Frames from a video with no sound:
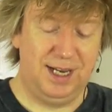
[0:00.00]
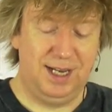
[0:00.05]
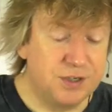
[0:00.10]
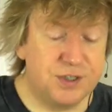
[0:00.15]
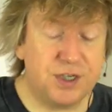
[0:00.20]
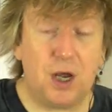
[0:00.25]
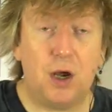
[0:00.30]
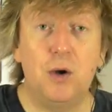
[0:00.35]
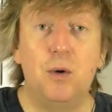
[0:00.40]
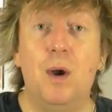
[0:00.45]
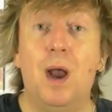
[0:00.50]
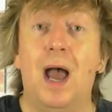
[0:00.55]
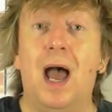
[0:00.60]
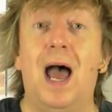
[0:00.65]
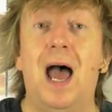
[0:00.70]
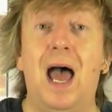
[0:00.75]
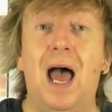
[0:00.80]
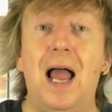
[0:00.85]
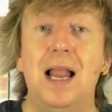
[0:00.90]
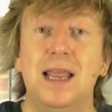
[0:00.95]
So
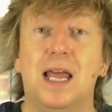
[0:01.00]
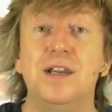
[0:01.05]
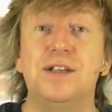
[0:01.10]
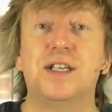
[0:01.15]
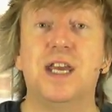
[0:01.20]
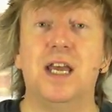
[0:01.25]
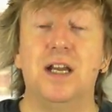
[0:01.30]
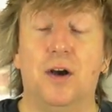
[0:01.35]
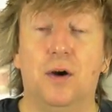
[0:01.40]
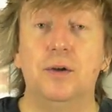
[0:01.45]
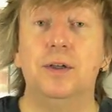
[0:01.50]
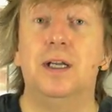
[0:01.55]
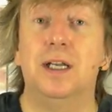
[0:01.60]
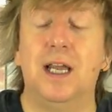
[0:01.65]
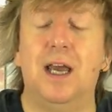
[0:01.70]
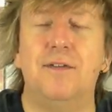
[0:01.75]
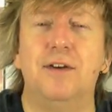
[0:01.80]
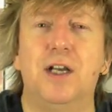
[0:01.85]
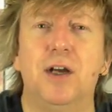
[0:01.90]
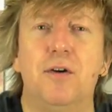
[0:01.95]
let's get on
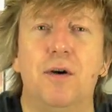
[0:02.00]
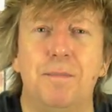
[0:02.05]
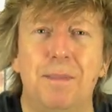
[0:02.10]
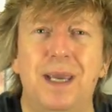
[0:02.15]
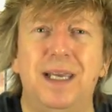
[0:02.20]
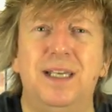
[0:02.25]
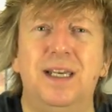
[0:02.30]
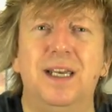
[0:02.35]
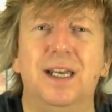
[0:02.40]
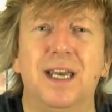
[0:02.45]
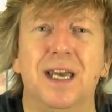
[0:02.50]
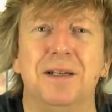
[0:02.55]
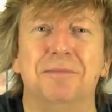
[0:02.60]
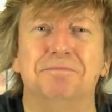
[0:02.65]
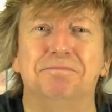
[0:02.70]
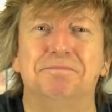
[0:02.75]
and have a go at making it.